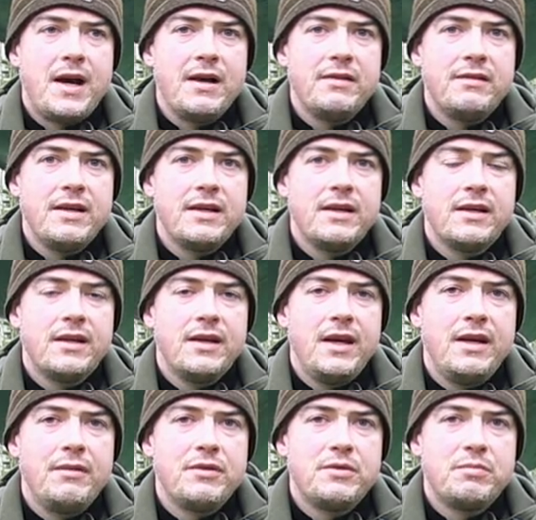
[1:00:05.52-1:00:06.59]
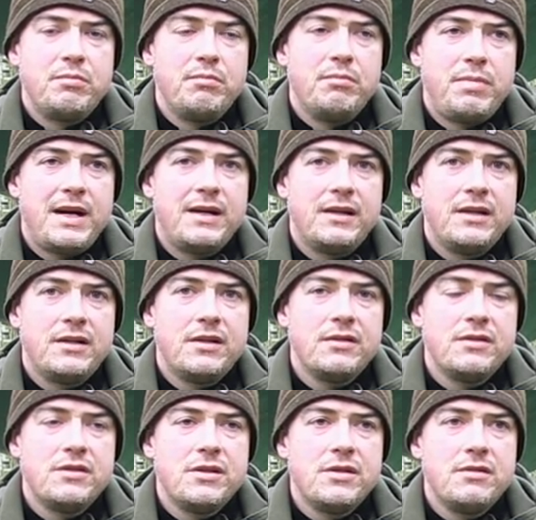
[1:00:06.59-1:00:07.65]
I think he was badly
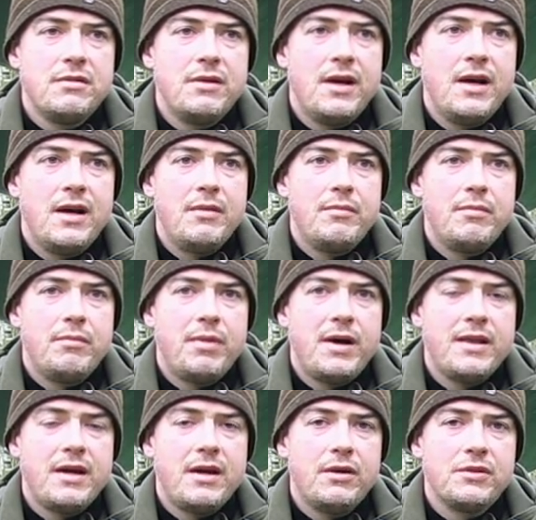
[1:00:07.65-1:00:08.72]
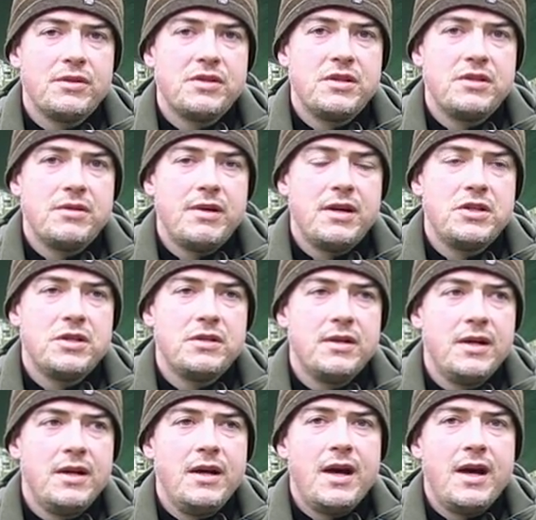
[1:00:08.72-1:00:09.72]
done to by that whole situation.